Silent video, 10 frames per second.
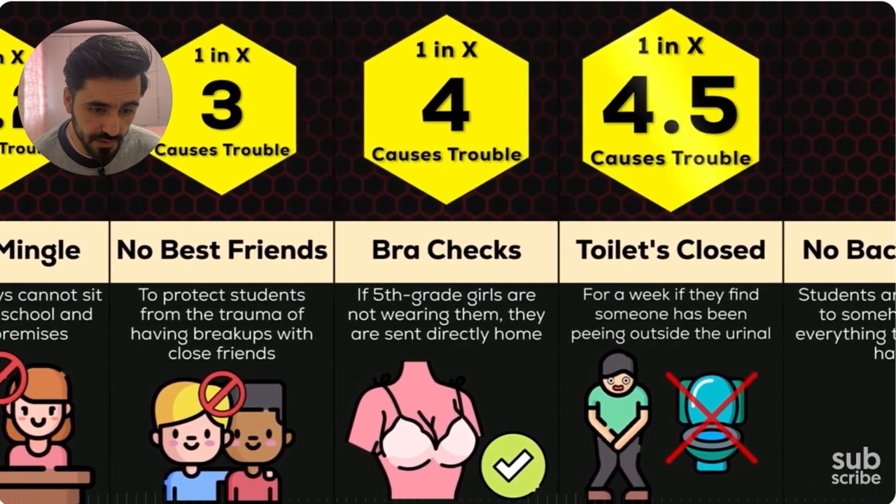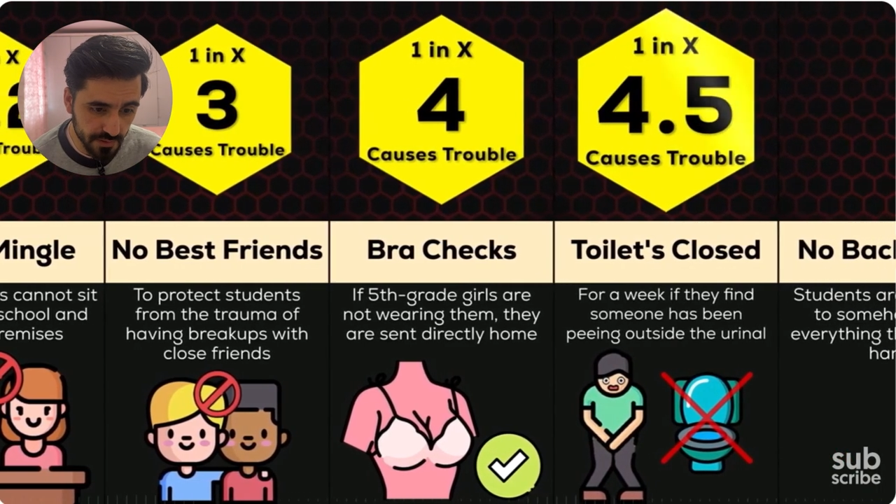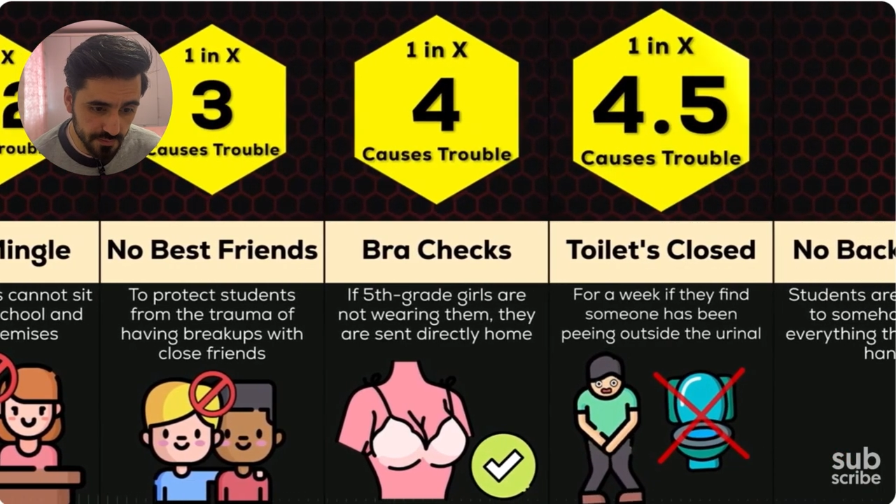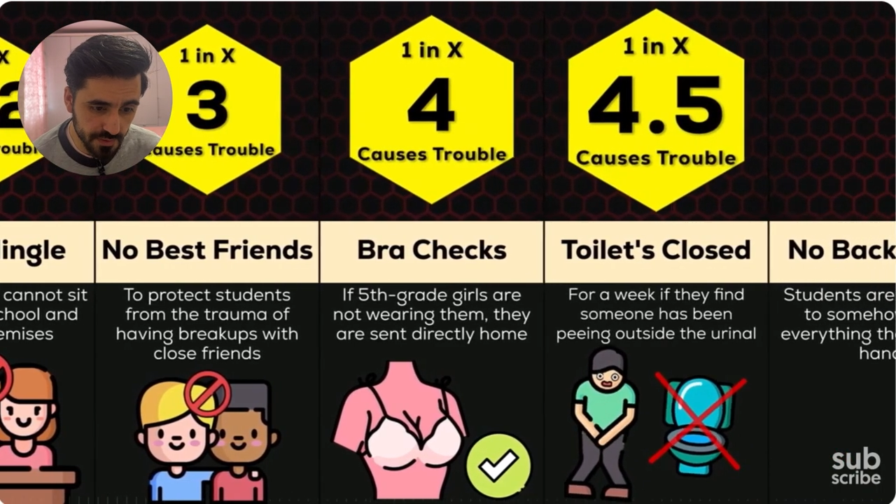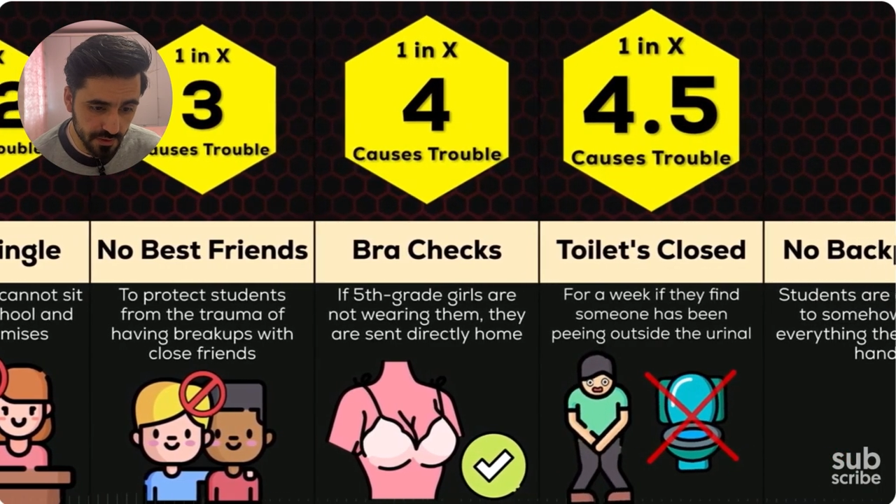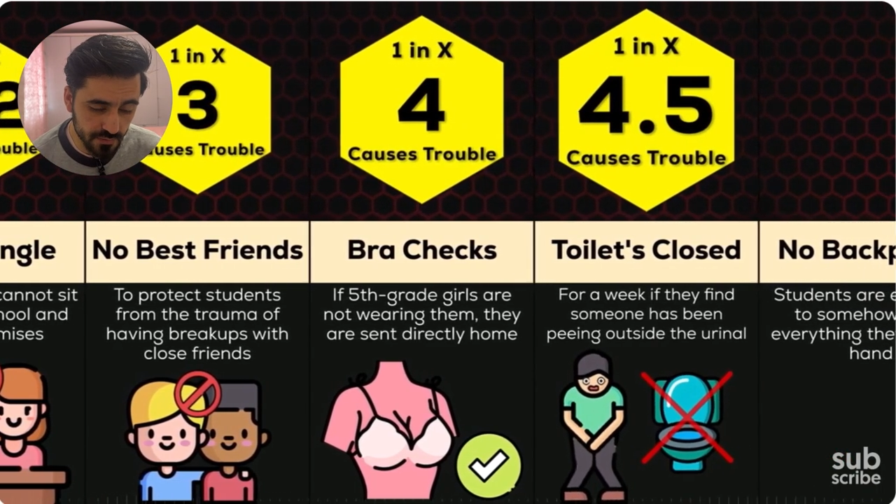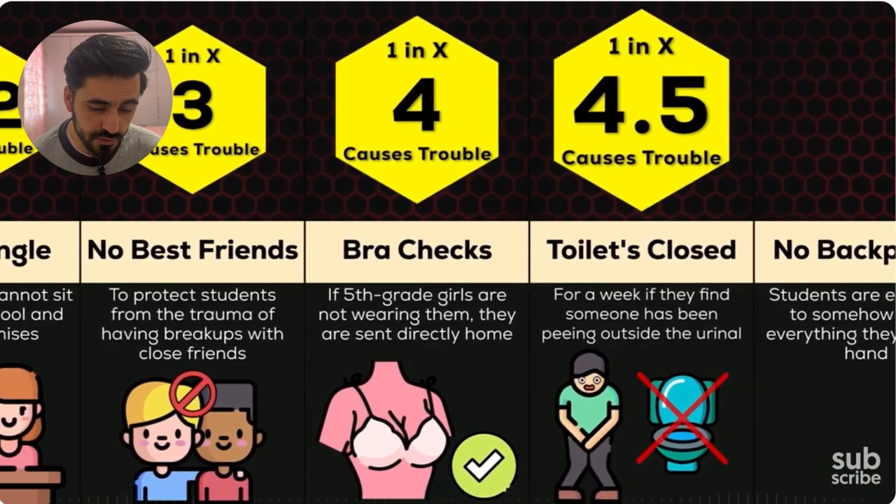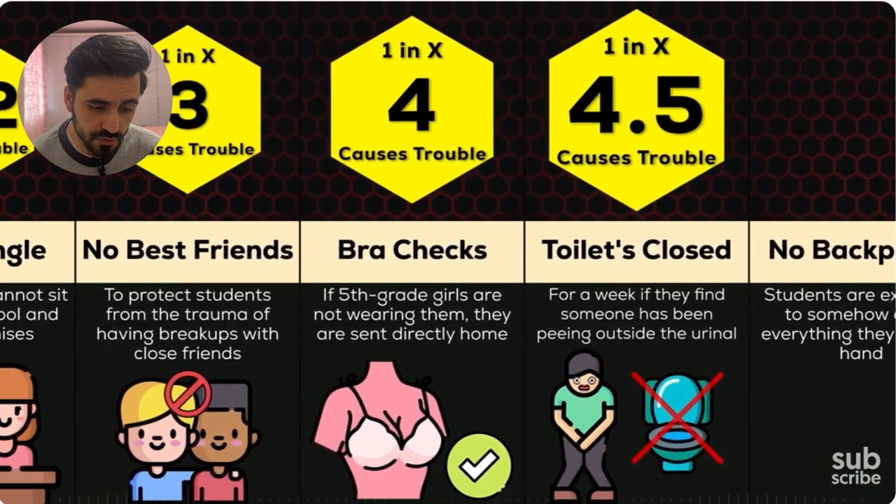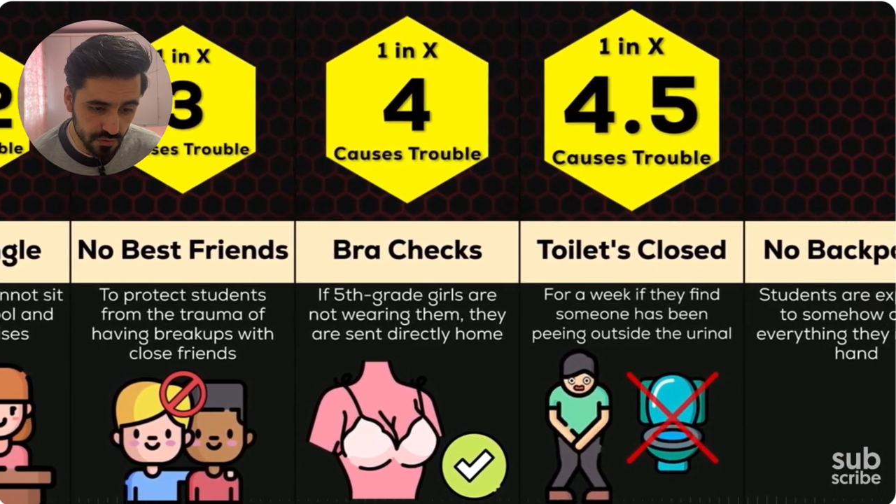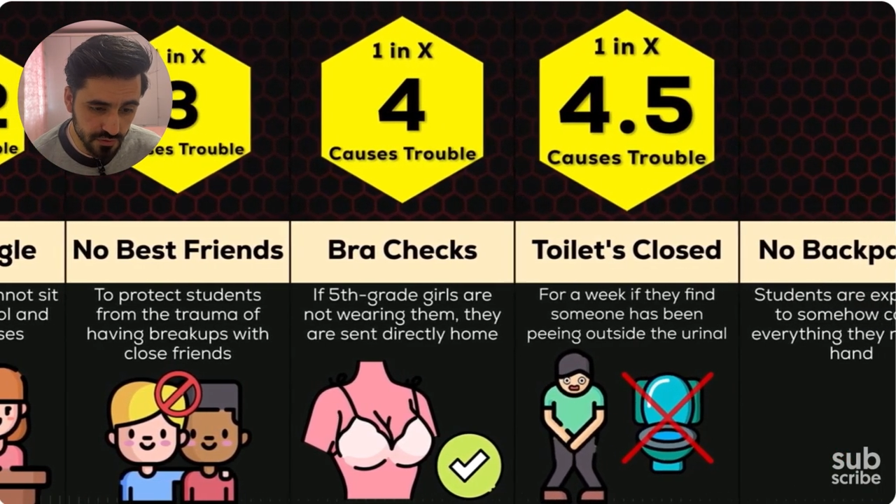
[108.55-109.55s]
breakup
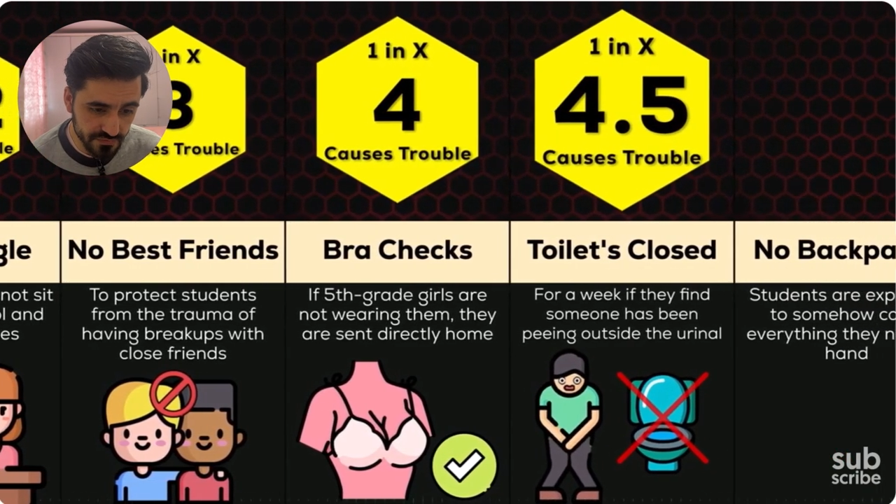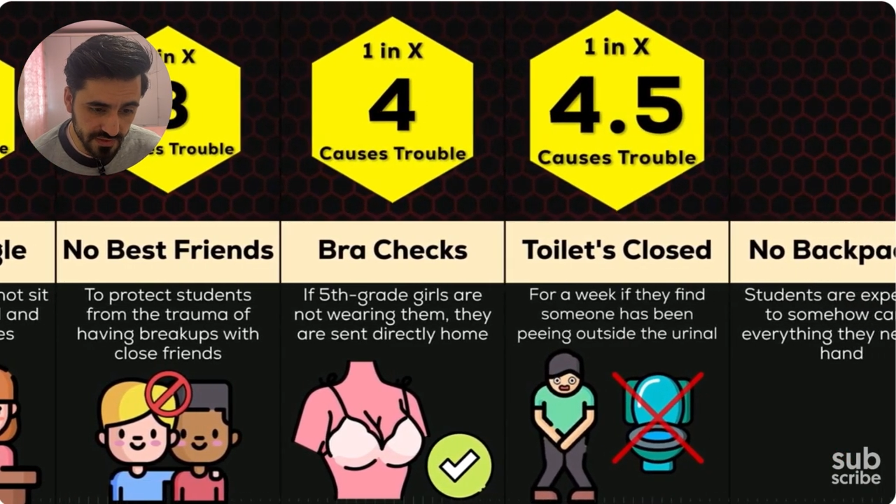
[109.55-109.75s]
with close